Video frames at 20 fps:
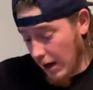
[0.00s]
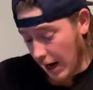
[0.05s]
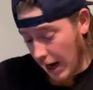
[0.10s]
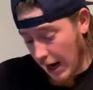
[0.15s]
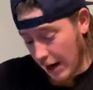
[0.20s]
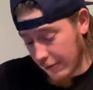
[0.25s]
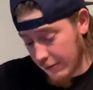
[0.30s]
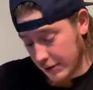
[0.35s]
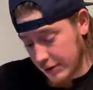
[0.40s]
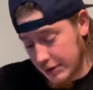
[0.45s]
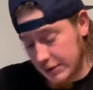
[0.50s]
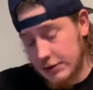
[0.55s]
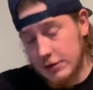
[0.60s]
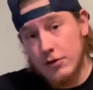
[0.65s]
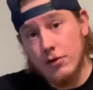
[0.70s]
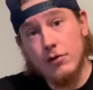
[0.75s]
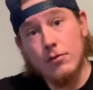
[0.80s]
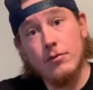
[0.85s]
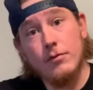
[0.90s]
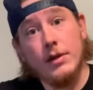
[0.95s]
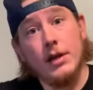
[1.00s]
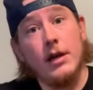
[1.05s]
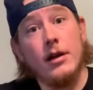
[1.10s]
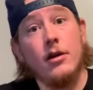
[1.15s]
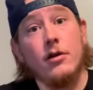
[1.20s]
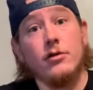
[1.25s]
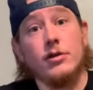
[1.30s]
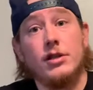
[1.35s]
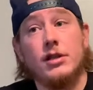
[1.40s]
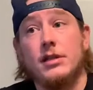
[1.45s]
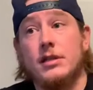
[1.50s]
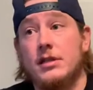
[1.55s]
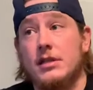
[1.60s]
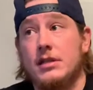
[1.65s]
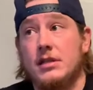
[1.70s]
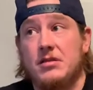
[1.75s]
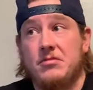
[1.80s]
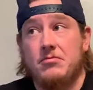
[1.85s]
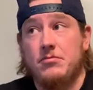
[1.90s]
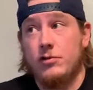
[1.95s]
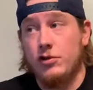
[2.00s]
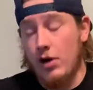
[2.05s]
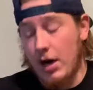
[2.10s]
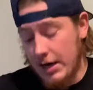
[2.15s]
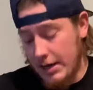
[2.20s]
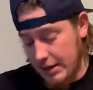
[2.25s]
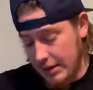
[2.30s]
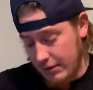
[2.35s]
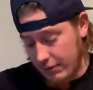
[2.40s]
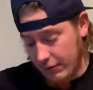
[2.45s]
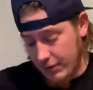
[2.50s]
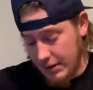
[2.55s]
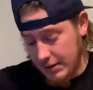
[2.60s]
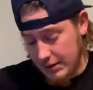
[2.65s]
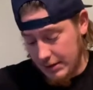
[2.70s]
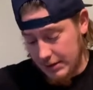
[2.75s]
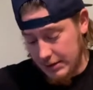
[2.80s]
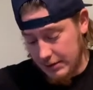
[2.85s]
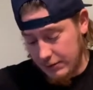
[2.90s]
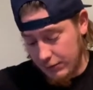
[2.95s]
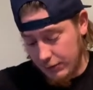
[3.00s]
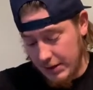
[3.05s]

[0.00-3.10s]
I would assume they are just trying to get rid of these.